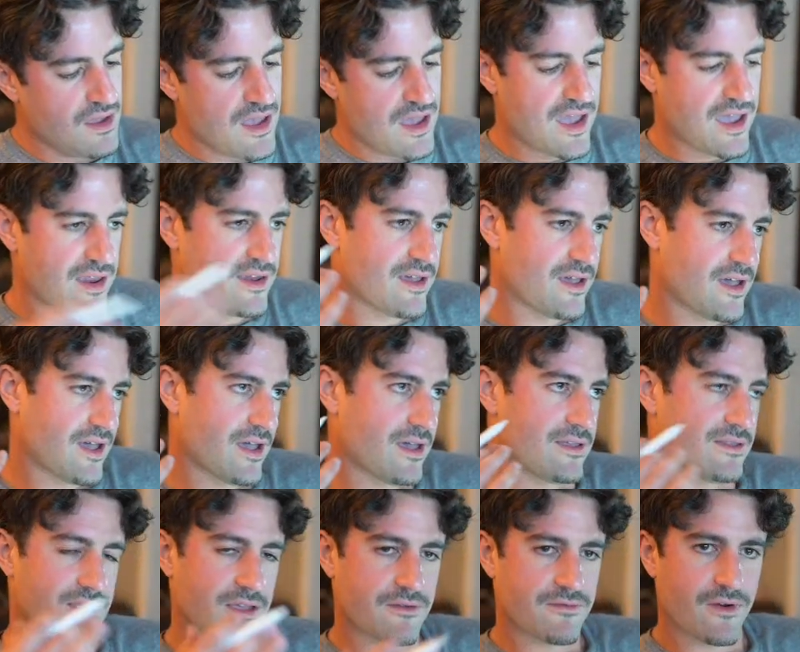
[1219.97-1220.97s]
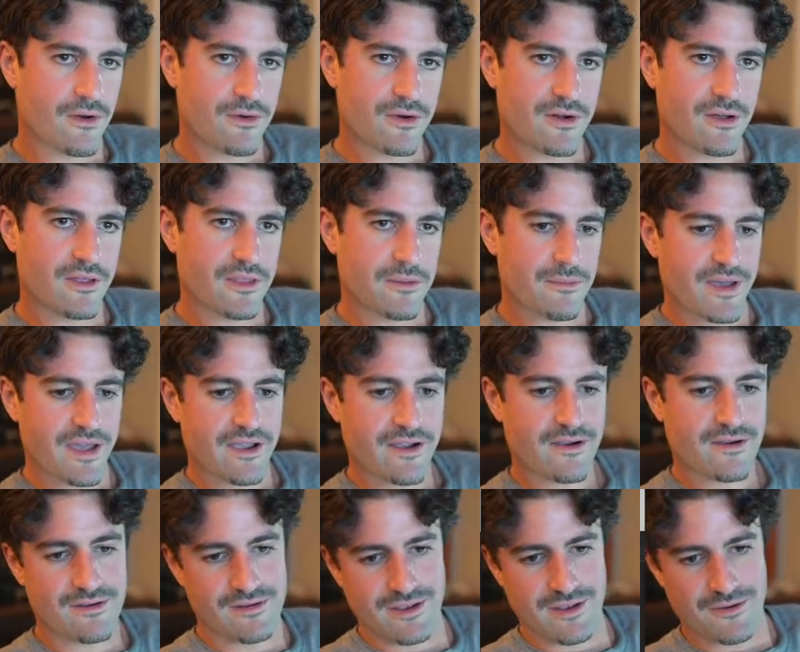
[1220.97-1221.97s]
And they voted on the
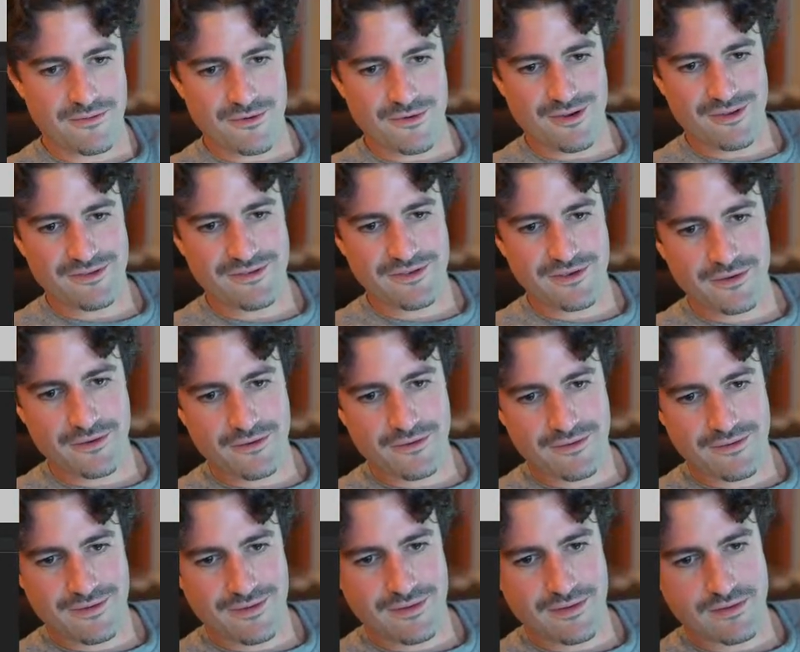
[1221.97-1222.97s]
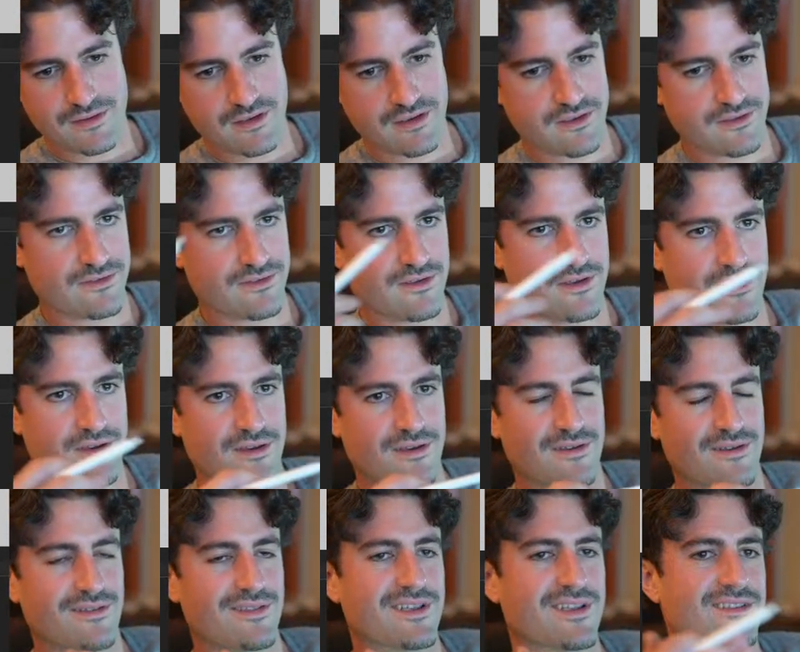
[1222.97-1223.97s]
mayor in World 2 because,
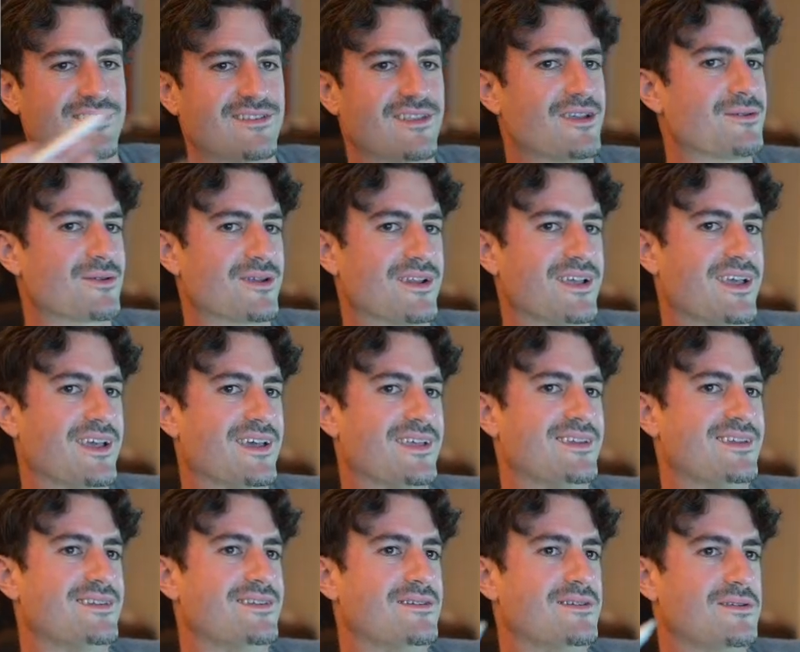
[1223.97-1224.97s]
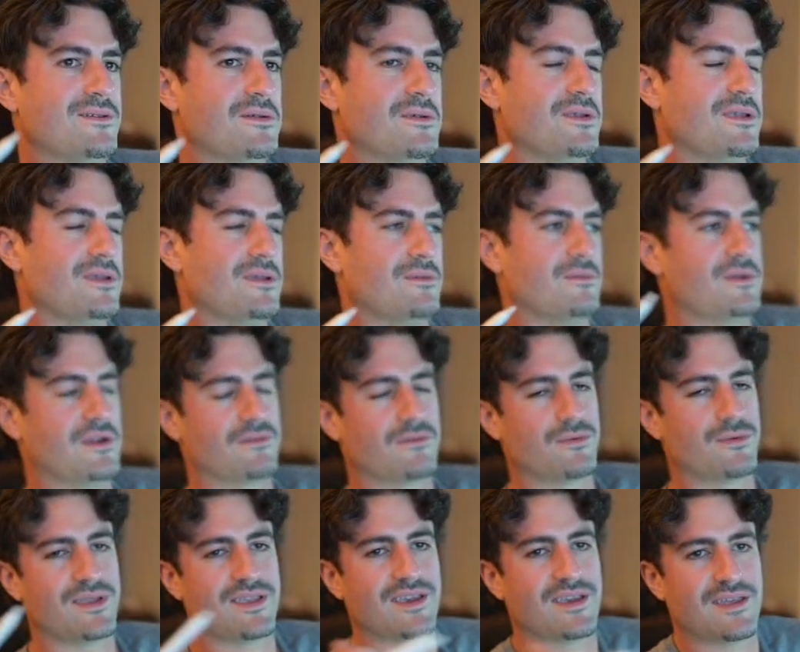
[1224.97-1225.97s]
like I said, we're gonna add whatever
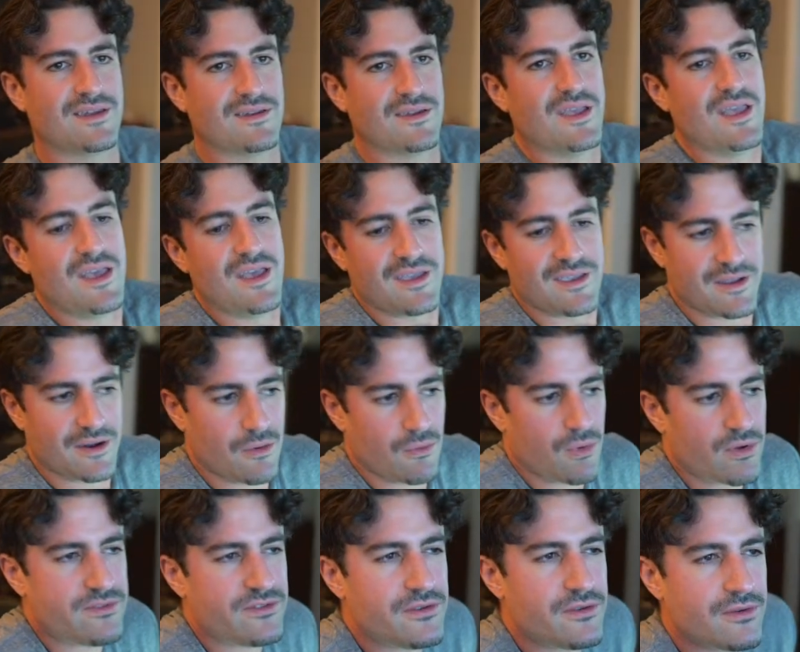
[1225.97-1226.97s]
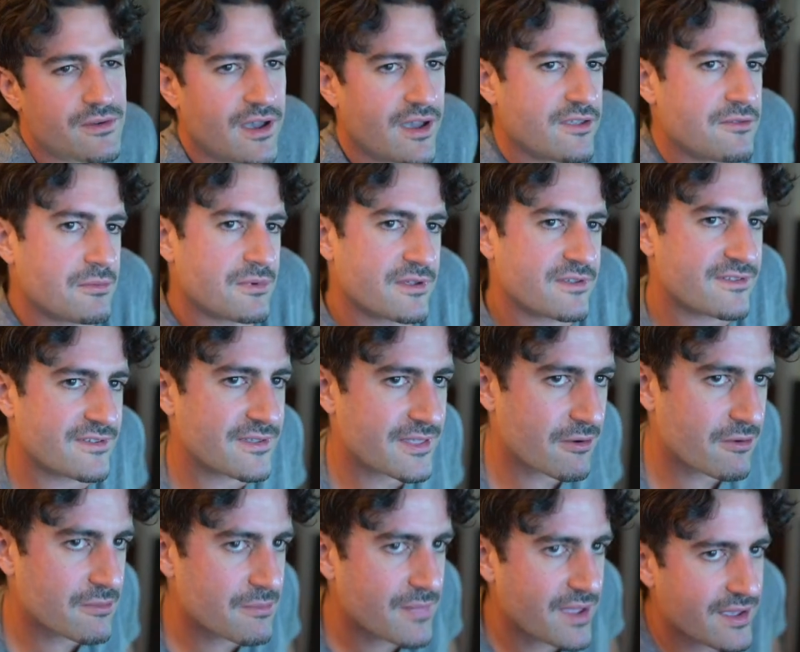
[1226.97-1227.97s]
we can. What do you guys want to see that
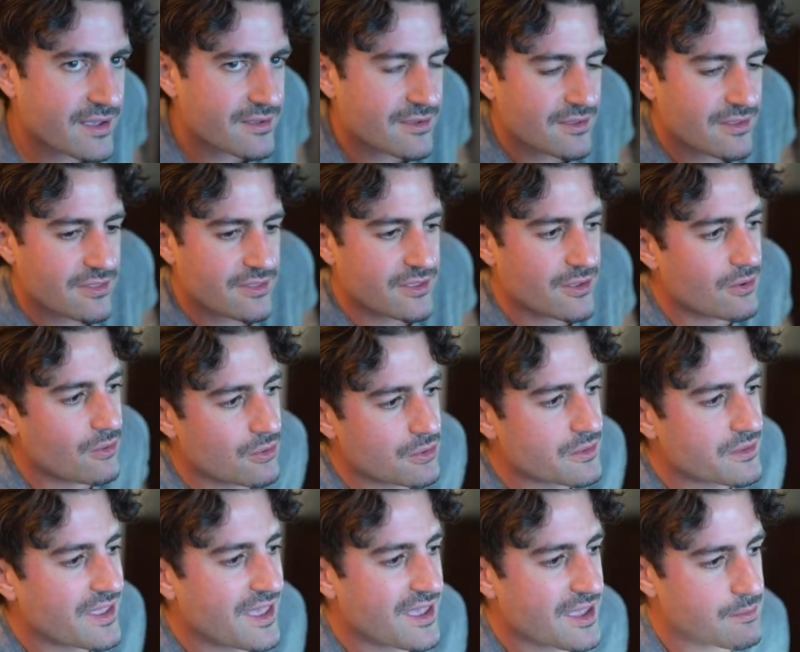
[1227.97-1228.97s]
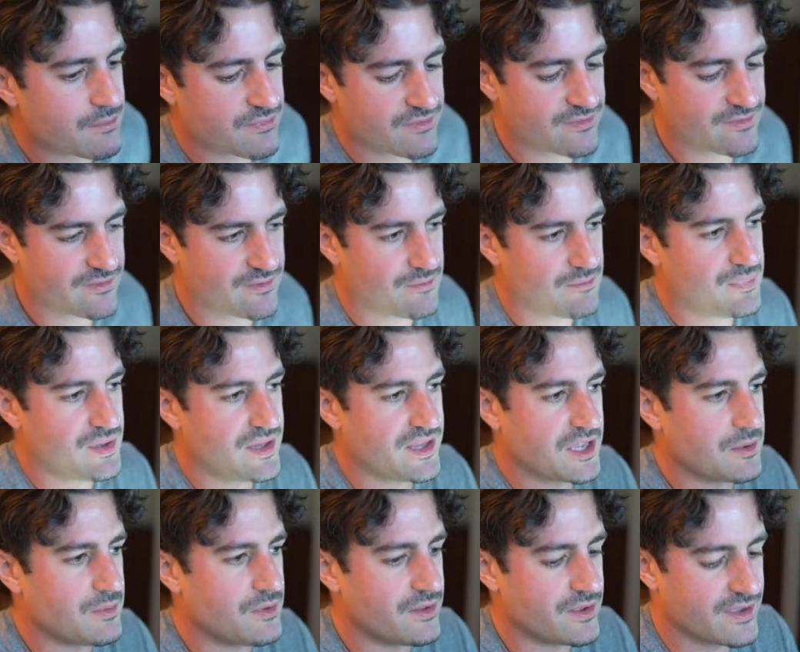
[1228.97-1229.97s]
would make the old games
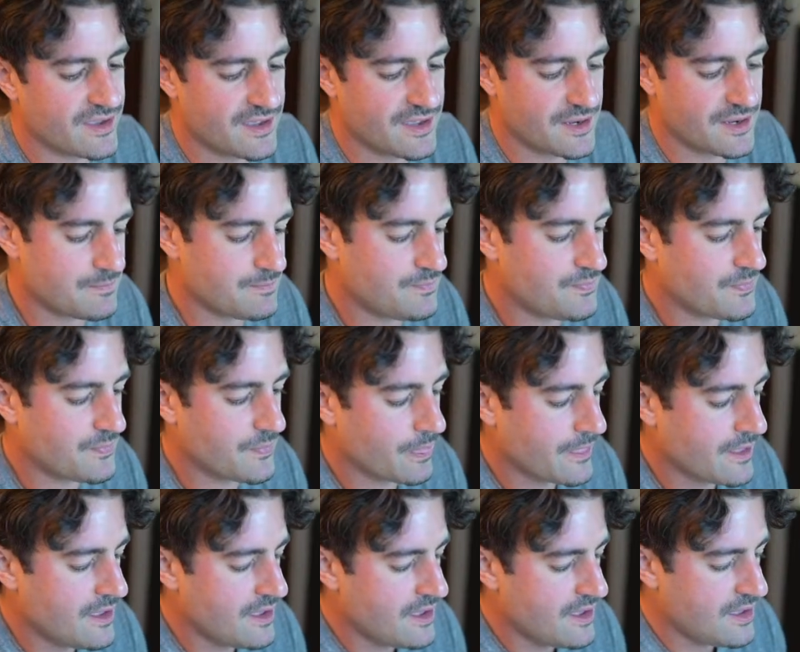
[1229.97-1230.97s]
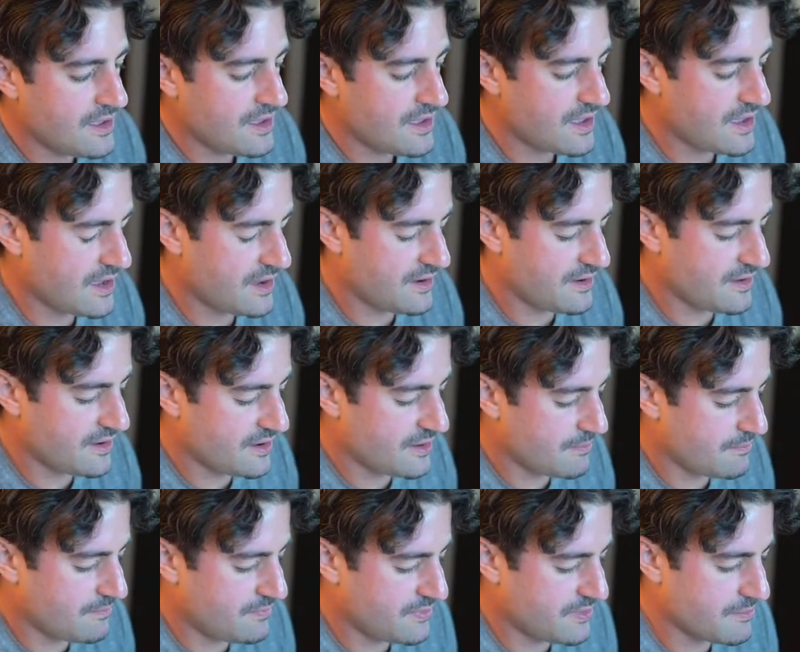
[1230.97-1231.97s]
playable again? And
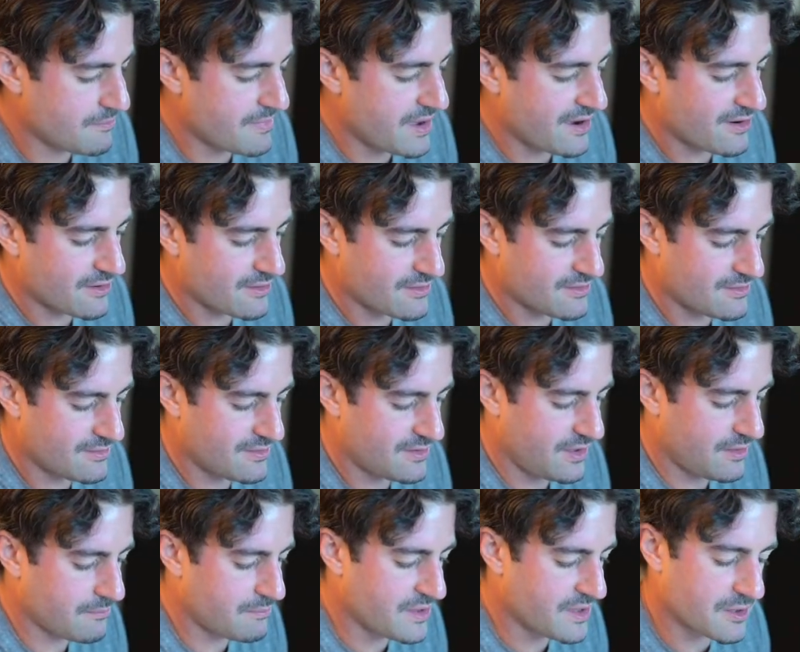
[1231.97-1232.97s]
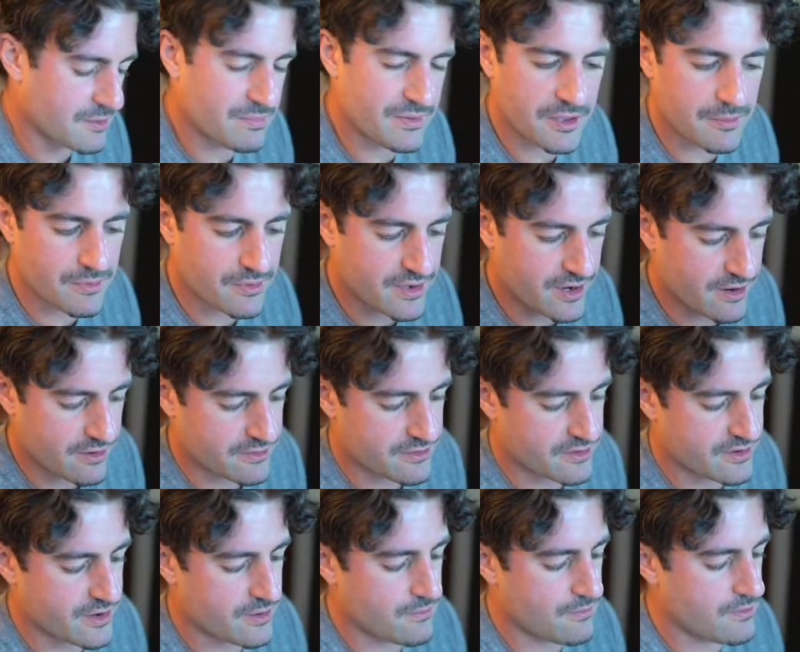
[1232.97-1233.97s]
the mayor being a playable character
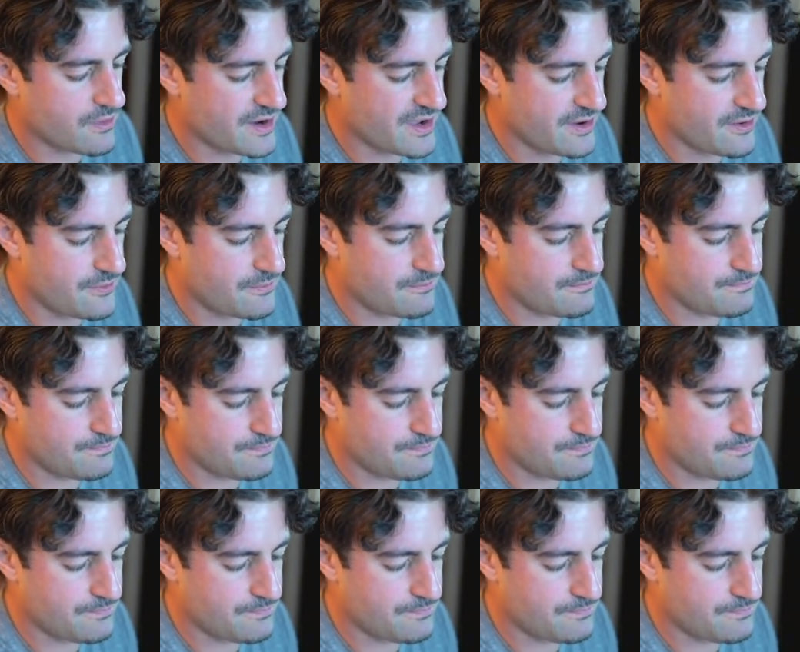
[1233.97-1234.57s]
kind of won out.